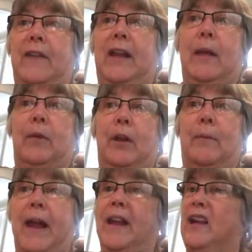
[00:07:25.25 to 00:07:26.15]
They kept looking
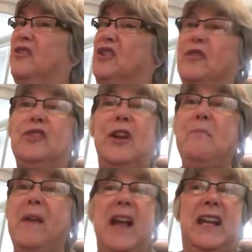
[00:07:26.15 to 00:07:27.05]
back, and I go, "You
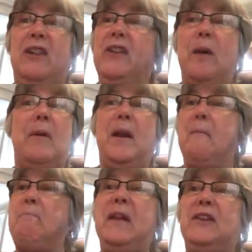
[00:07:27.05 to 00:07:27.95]
come back here, and I'm
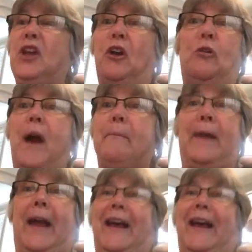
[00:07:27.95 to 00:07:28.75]
gonna beat the crap